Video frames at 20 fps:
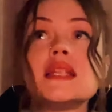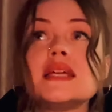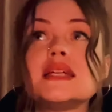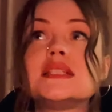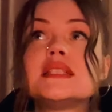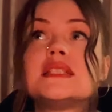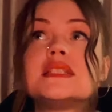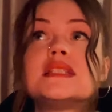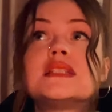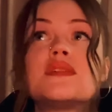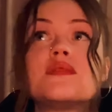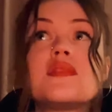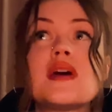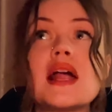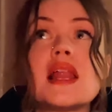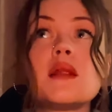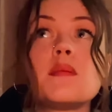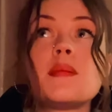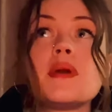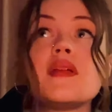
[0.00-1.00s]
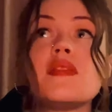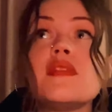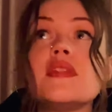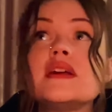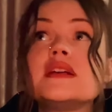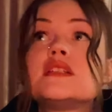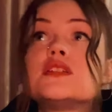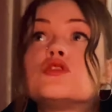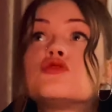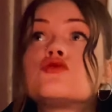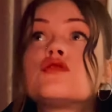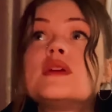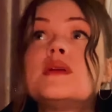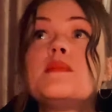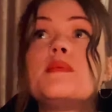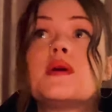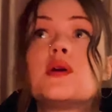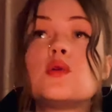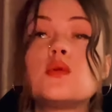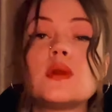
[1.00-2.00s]
this is developing, this is
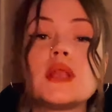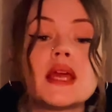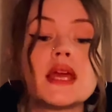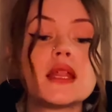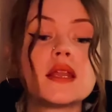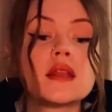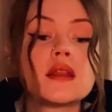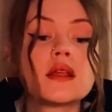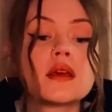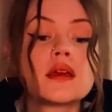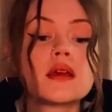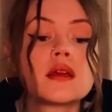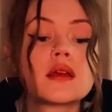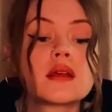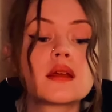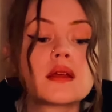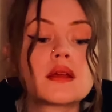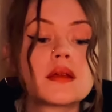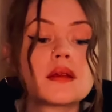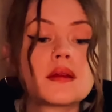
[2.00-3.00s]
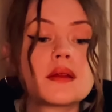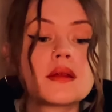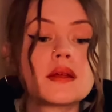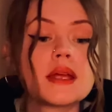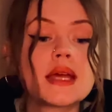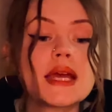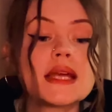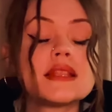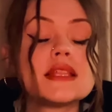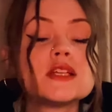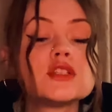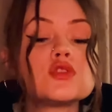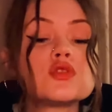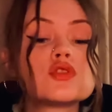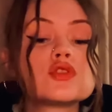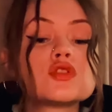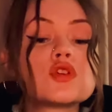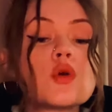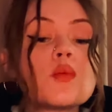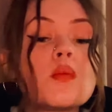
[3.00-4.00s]
rebuilding. There's
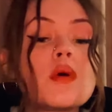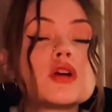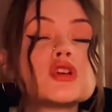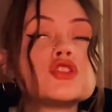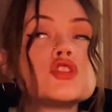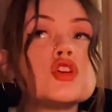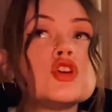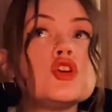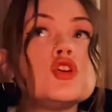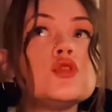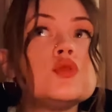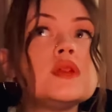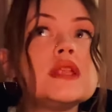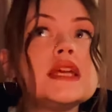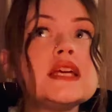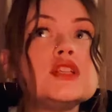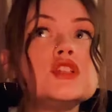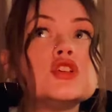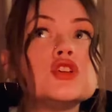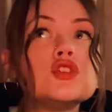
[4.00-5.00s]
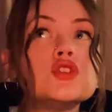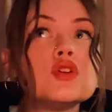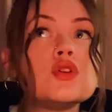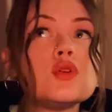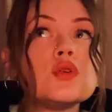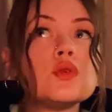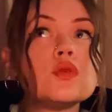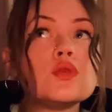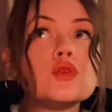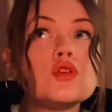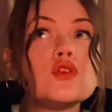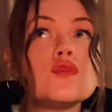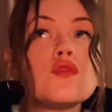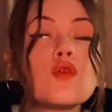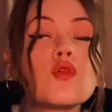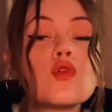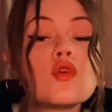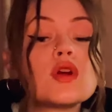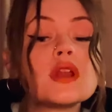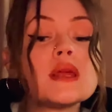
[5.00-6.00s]
not so much that you need to do. You've
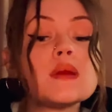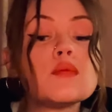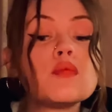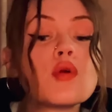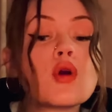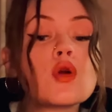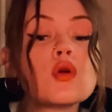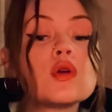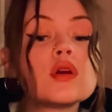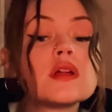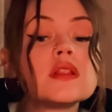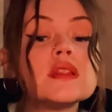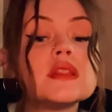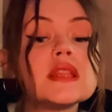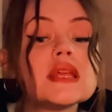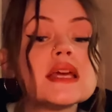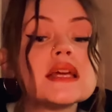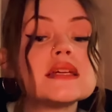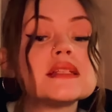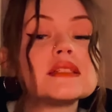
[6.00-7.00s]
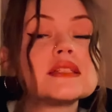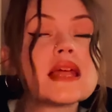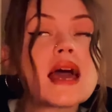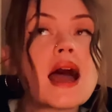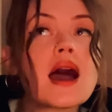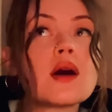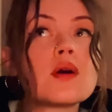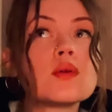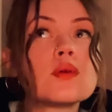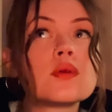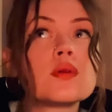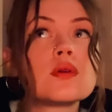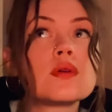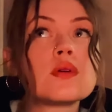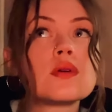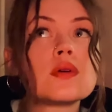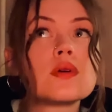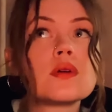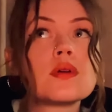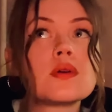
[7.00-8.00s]
already broken things down.
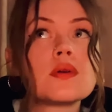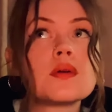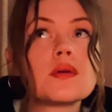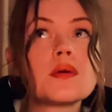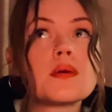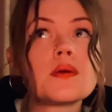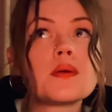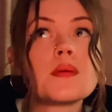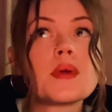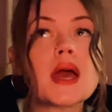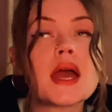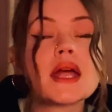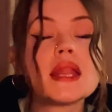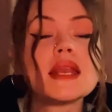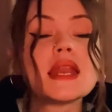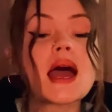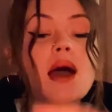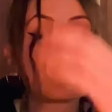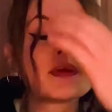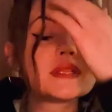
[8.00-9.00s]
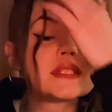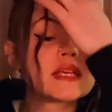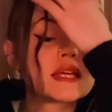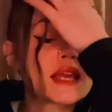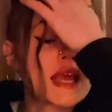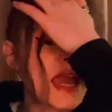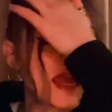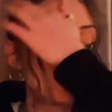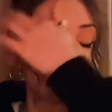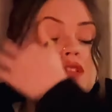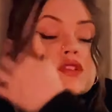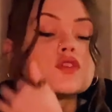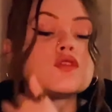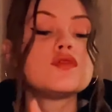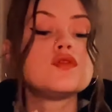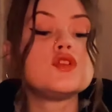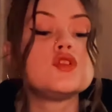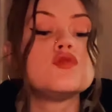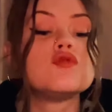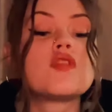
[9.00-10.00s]
Now it's a case
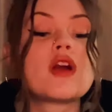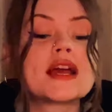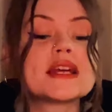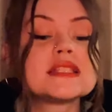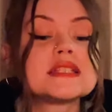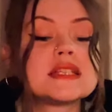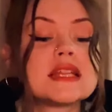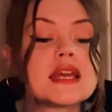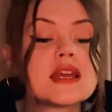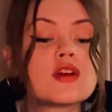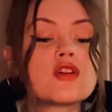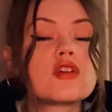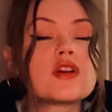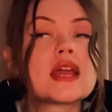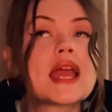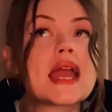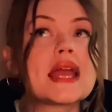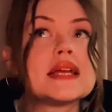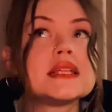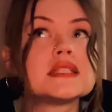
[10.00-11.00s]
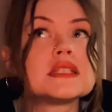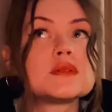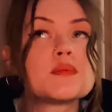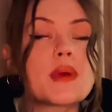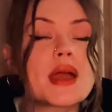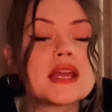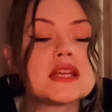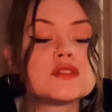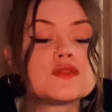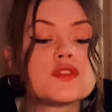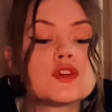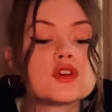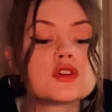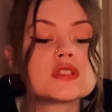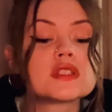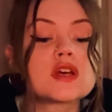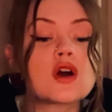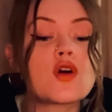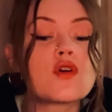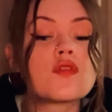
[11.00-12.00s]
of you resting, creating space for
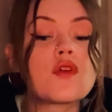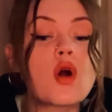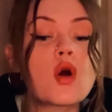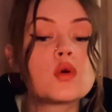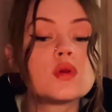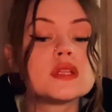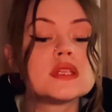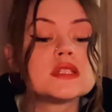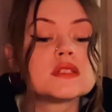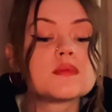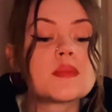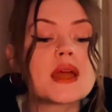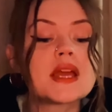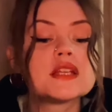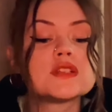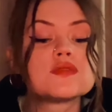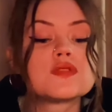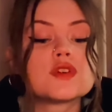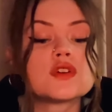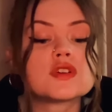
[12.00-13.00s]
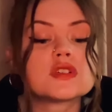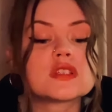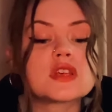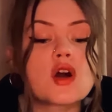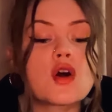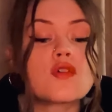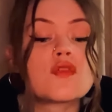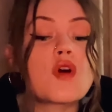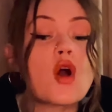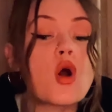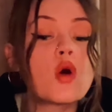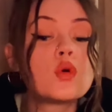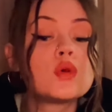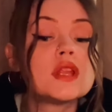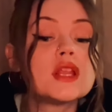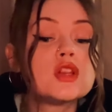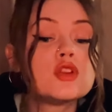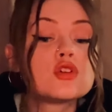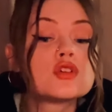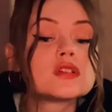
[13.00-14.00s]
yourself, holding space for yourself,
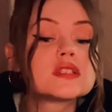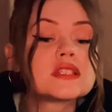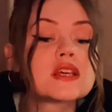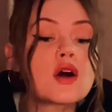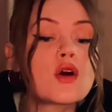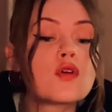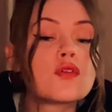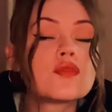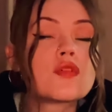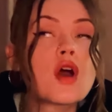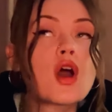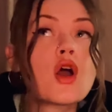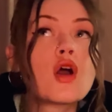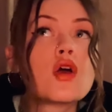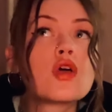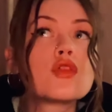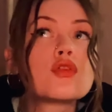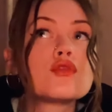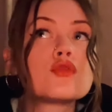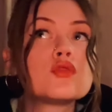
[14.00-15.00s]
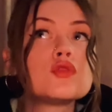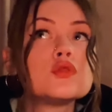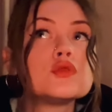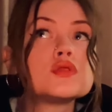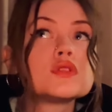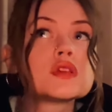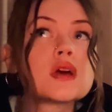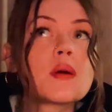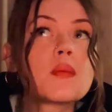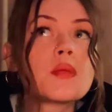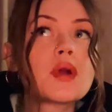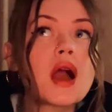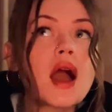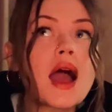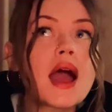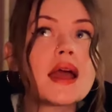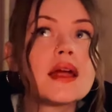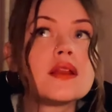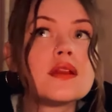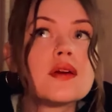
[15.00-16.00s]
holding yourself through some
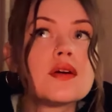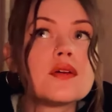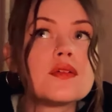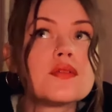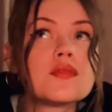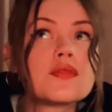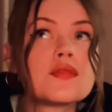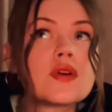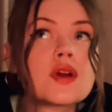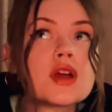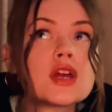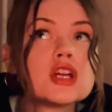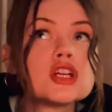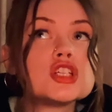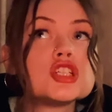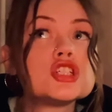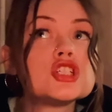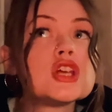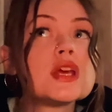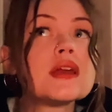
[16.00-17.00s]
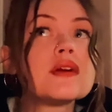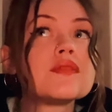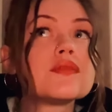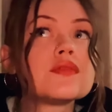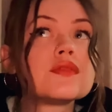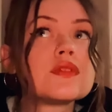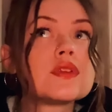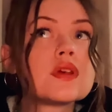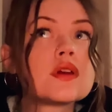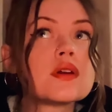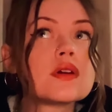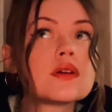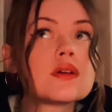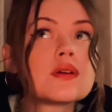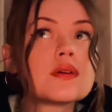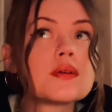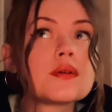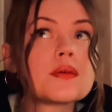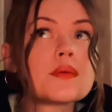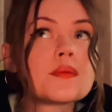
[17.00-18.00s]
kind of shift.
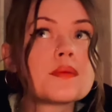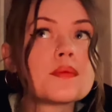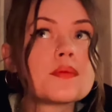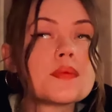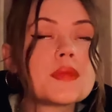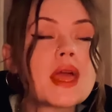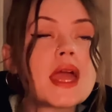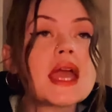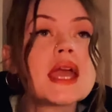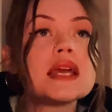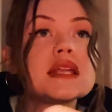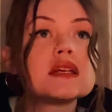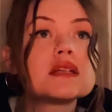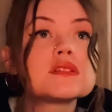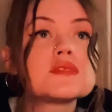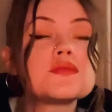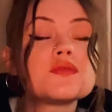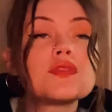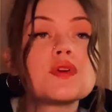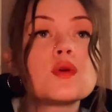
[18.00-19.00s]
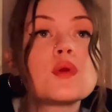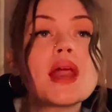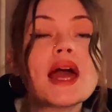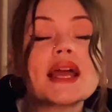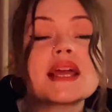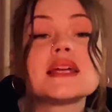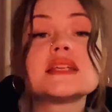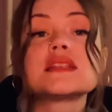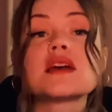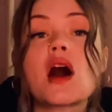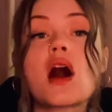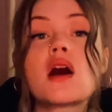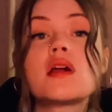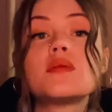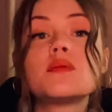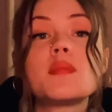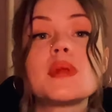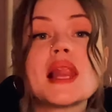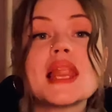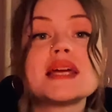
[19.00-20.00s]
It doesn't feel like it's an
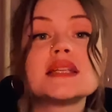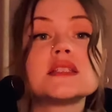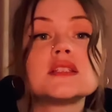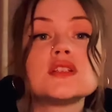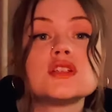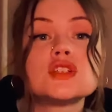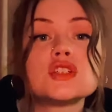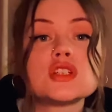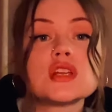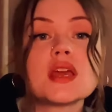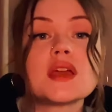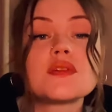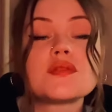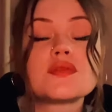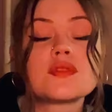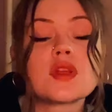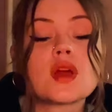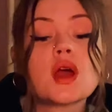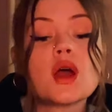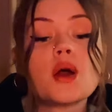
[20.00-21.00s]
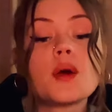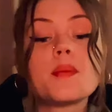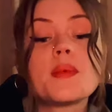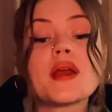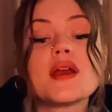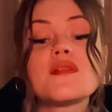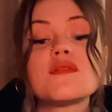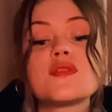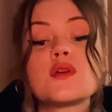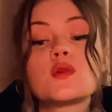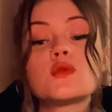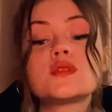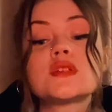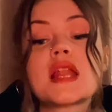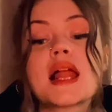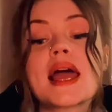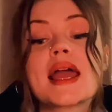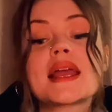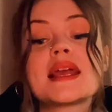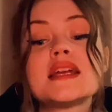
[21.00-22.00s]
unpleasant shift, but it feels
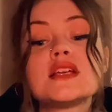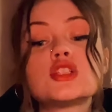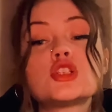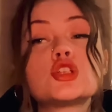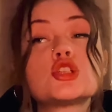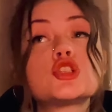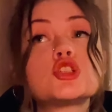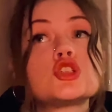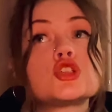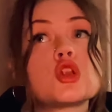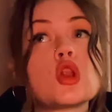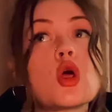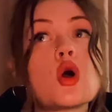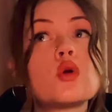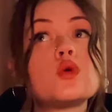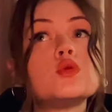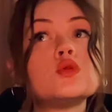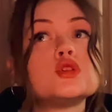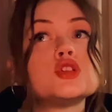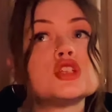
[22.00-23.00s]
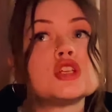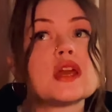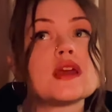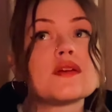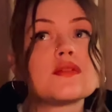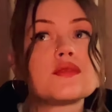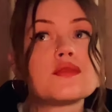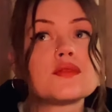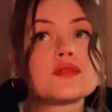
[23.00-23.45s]
like it's a slow shift.